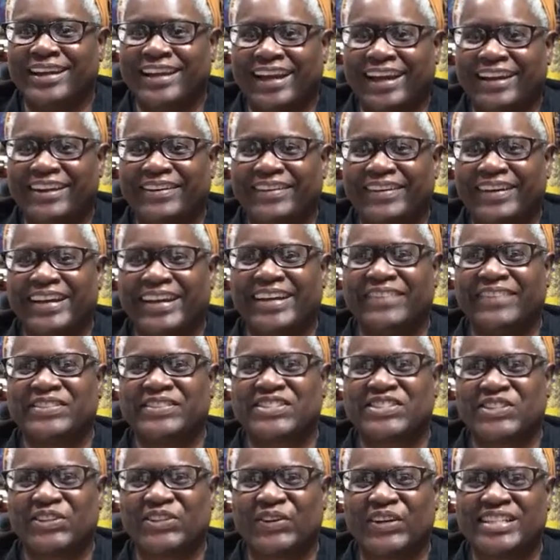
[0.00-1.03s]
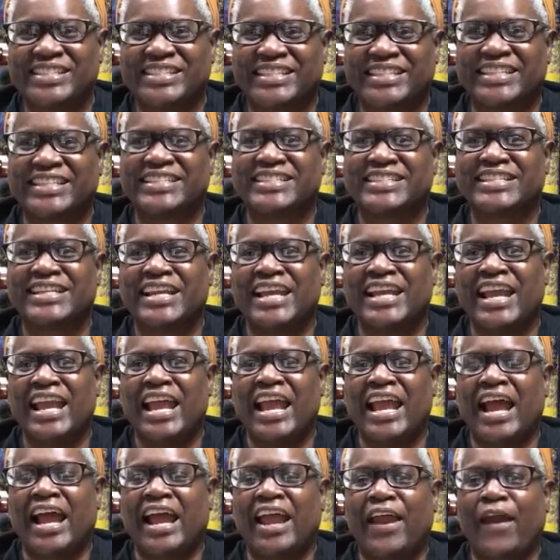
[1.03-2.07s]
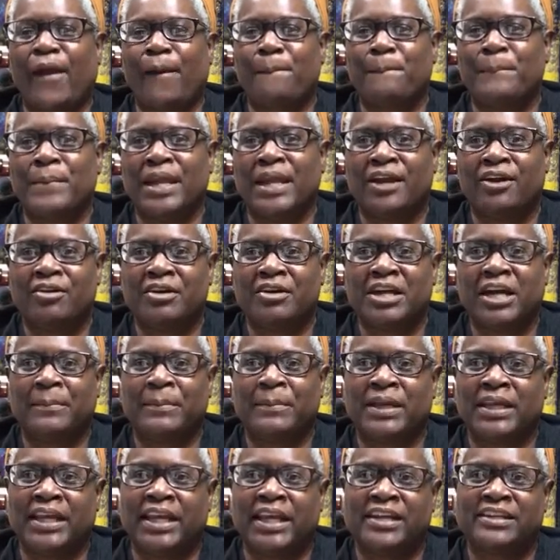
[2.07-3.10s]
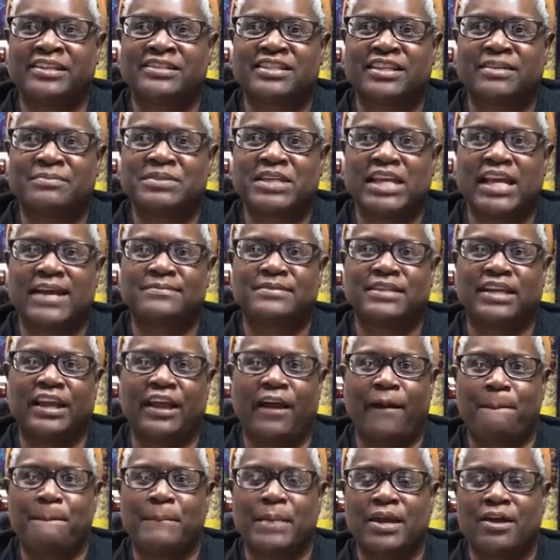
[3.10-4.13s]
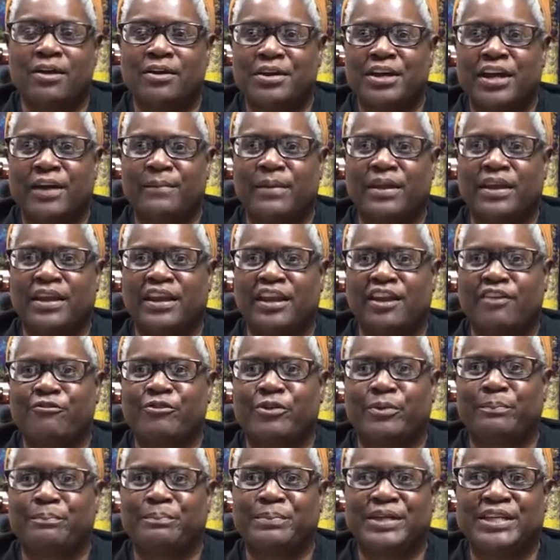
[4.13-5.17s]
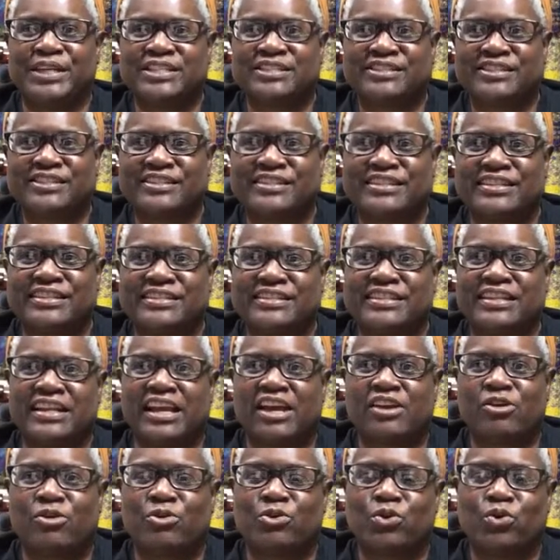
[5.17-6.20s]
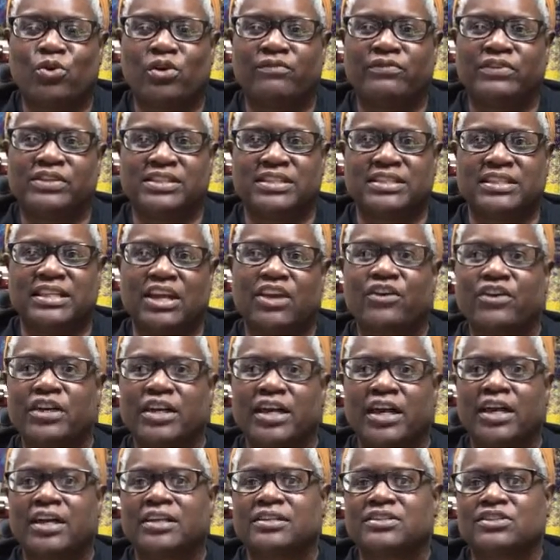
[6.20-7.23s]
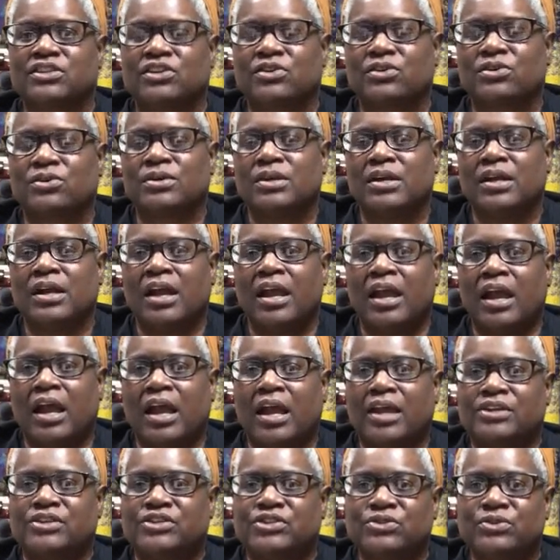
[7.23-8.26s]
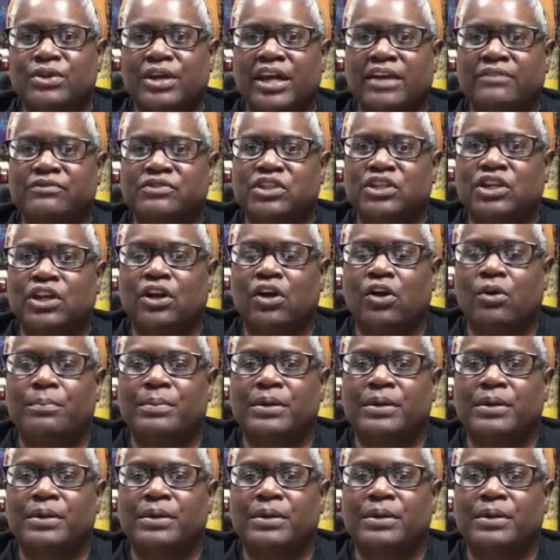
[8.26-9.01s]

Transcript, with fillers: I don't have a choice since I have mail coming in. And sometimes I have mail coming in from businesses and I don't know if it's there or not. So I do have to go.